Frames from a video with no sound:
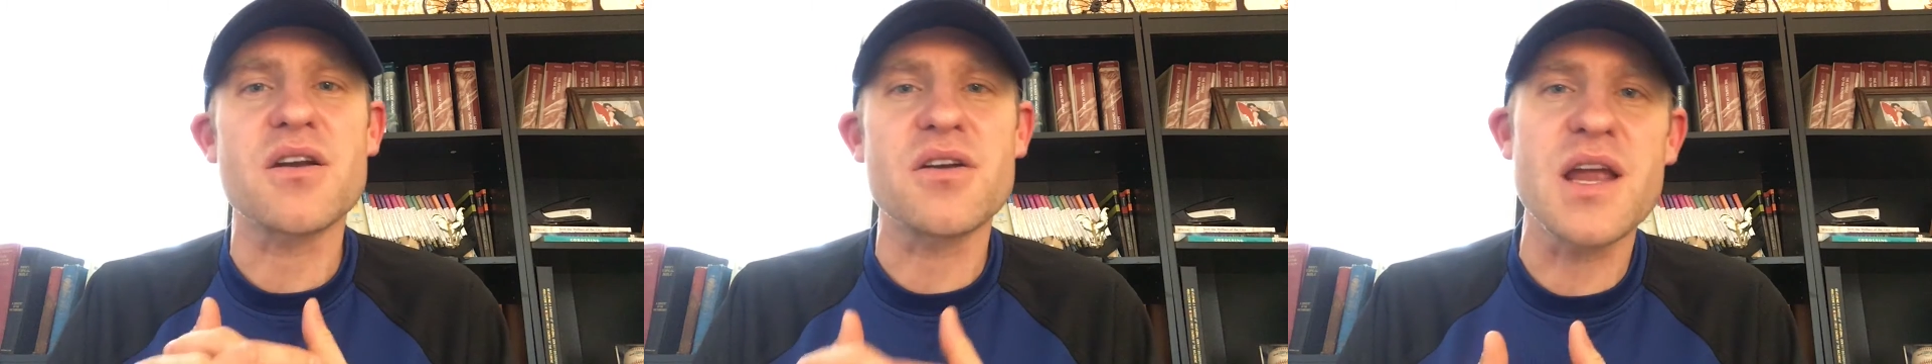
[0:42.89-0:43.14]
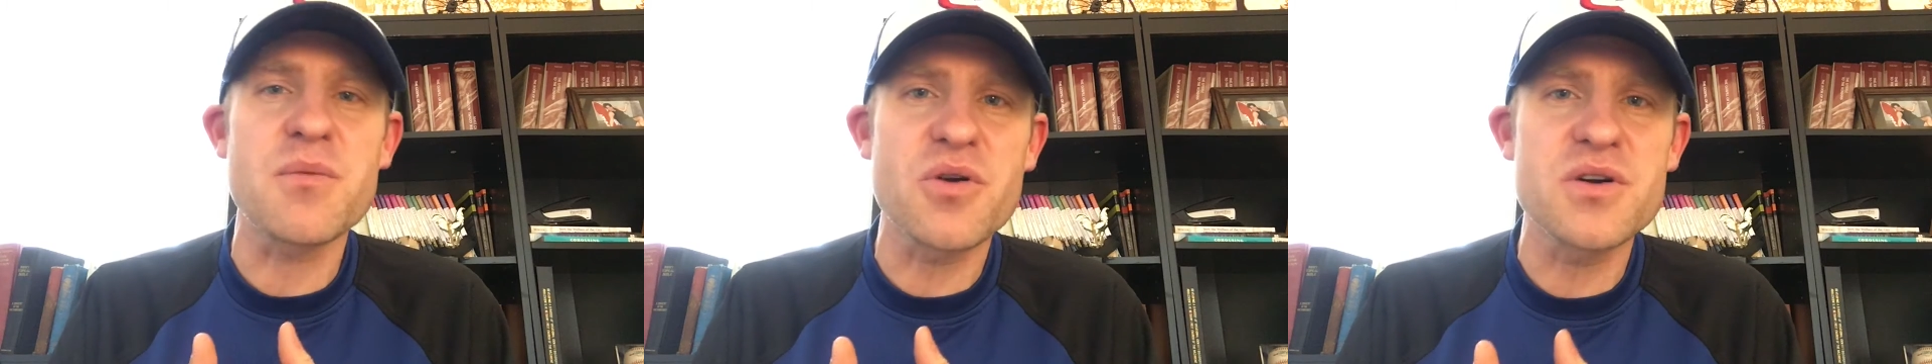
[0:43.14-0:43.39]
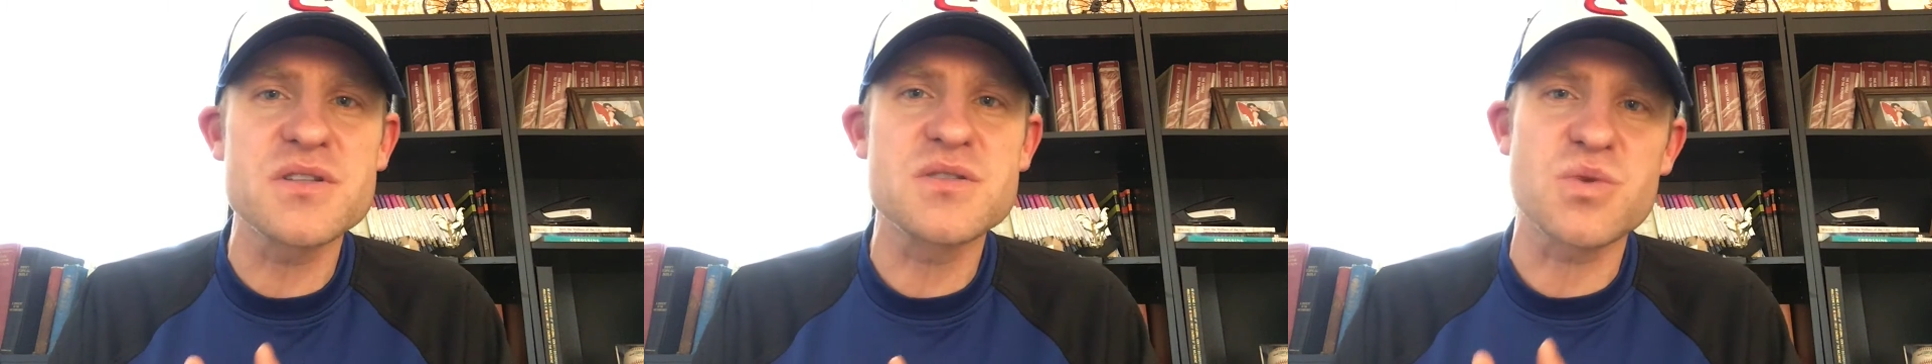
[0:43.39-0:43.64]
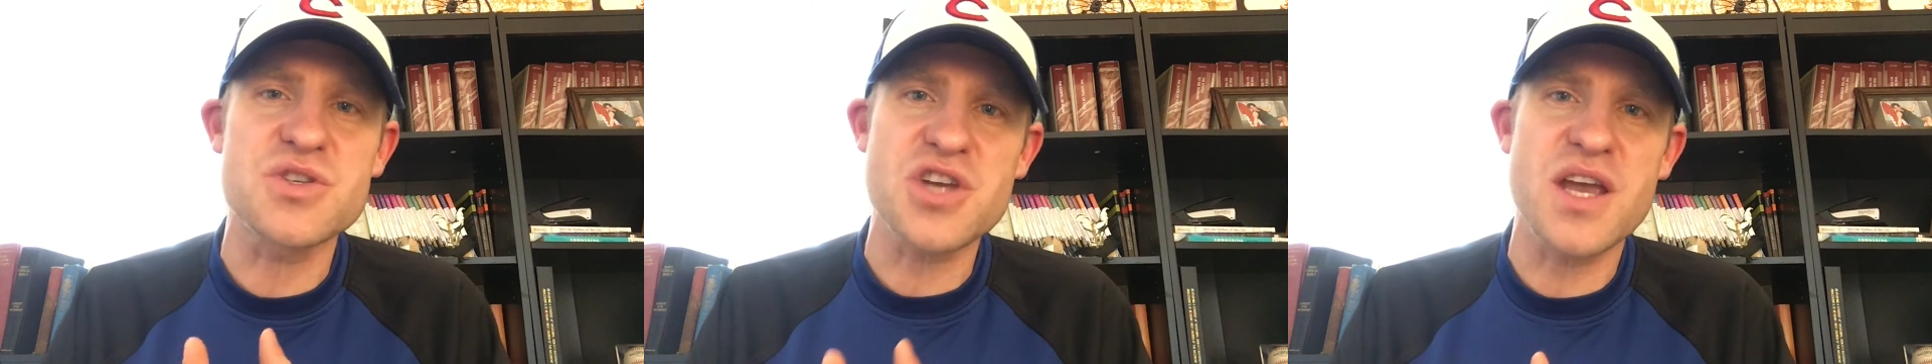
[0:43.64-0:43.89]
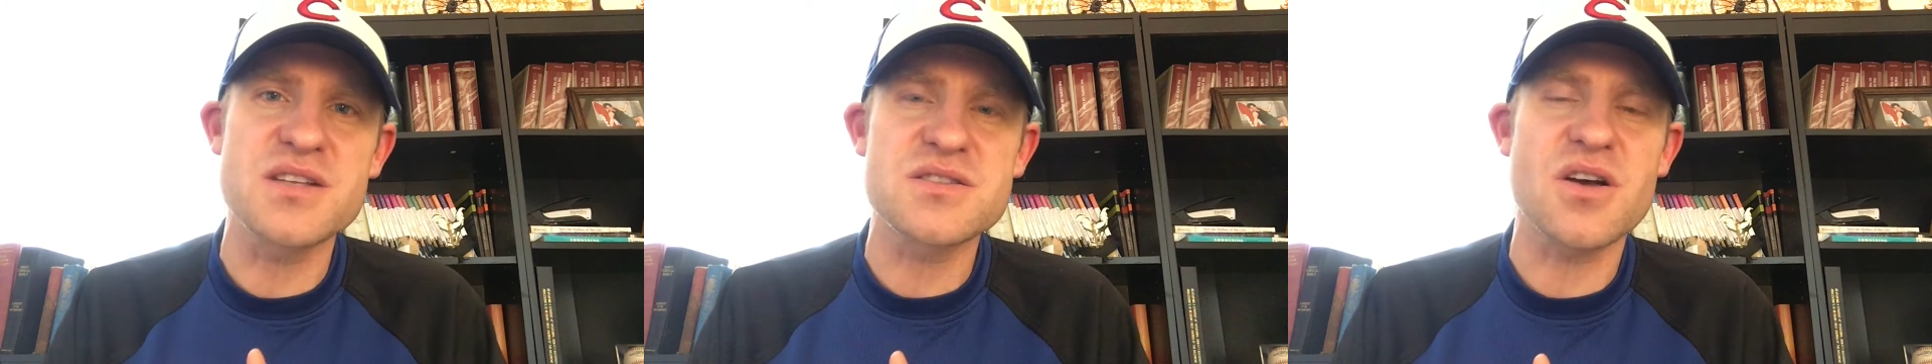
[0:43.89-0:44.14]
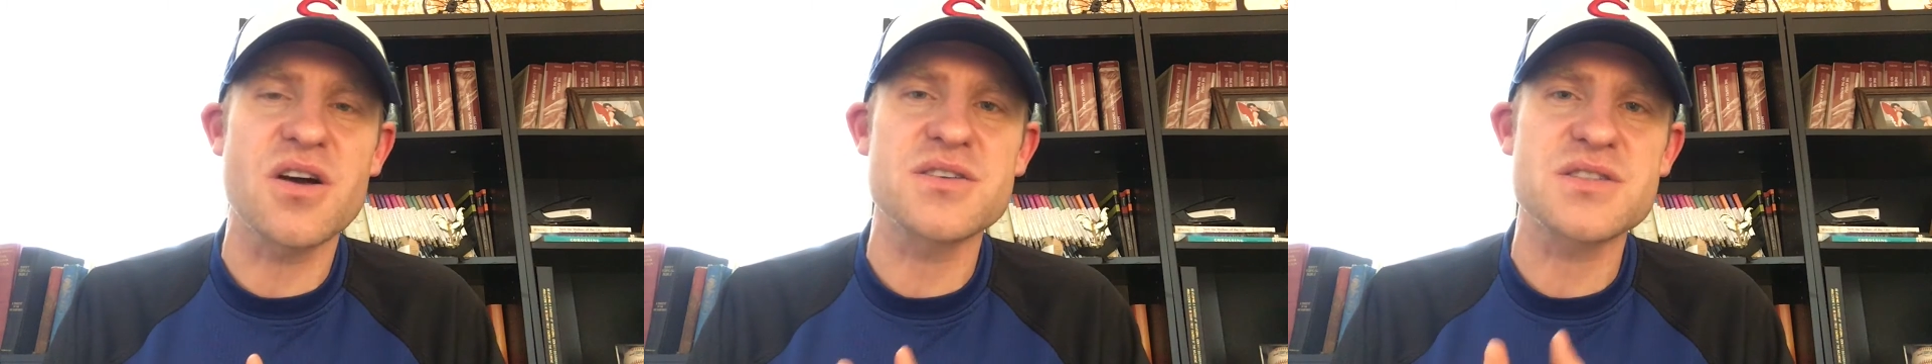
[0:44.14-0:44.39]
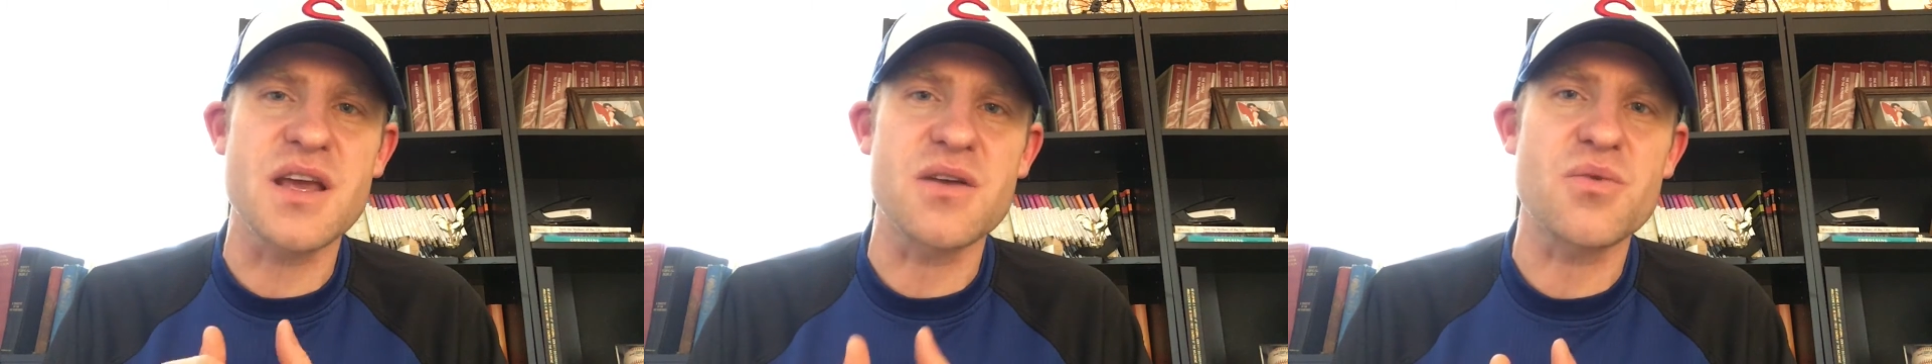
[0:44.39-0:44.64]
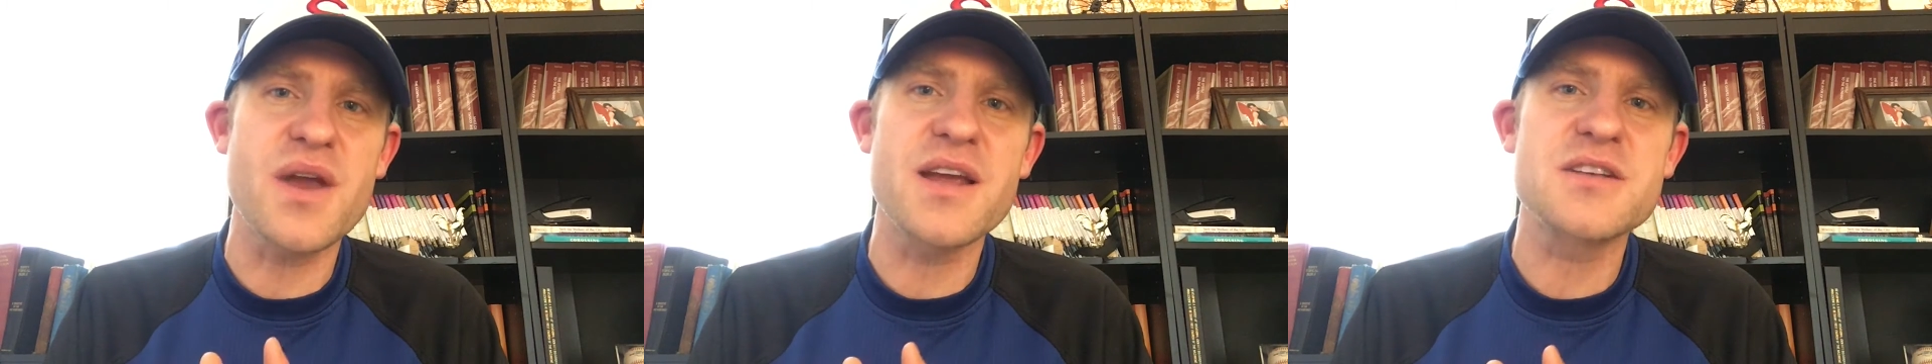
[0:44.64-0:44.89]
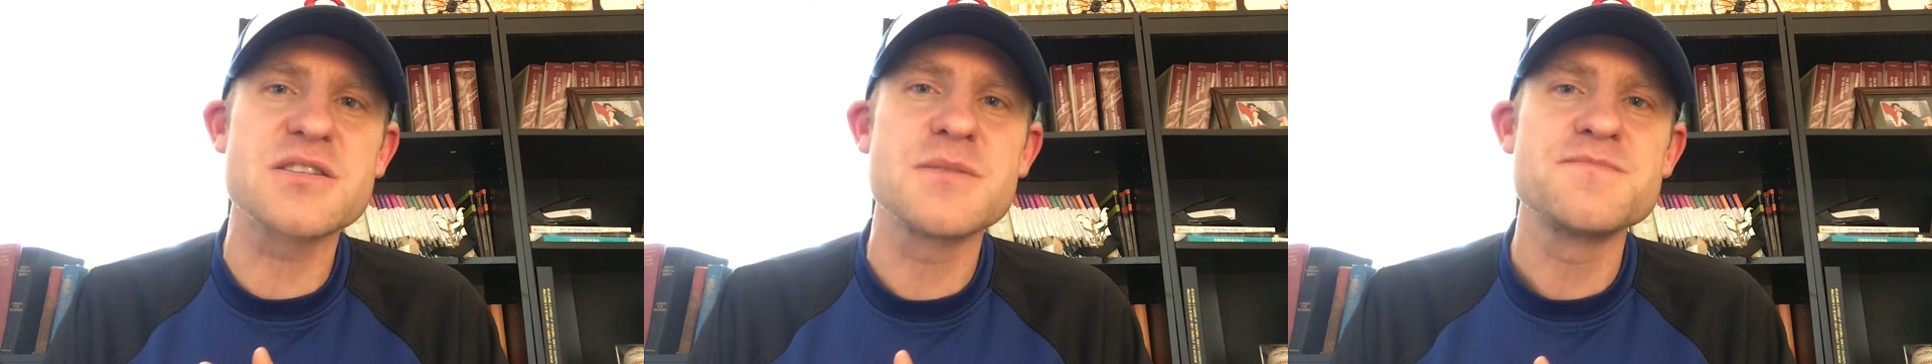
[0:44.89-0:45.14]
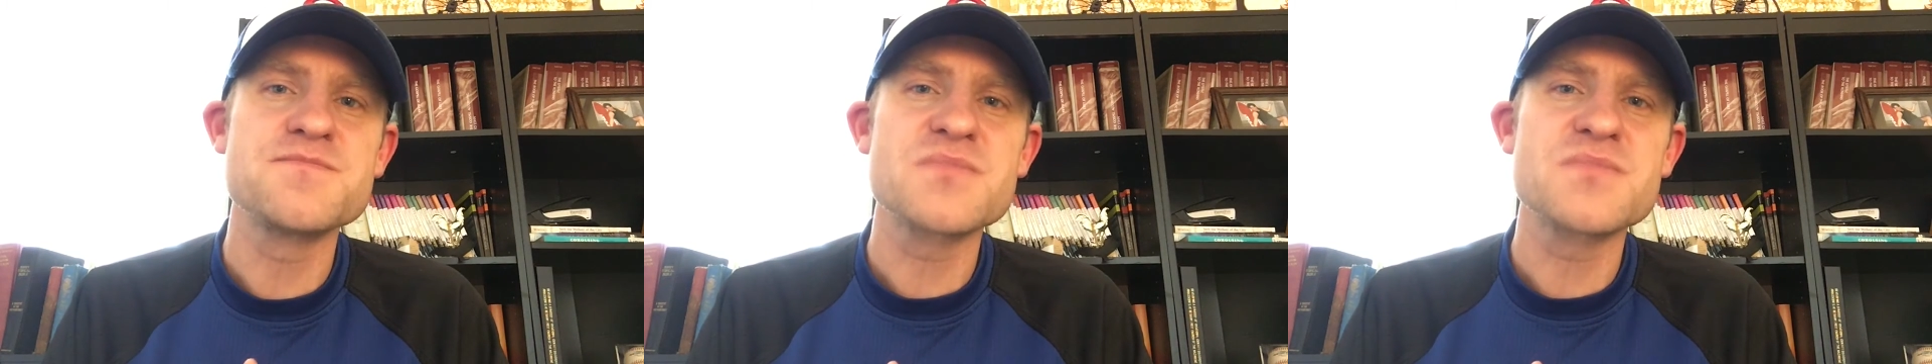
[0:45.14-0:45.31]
and our neighborhoods with chainsaws and rakes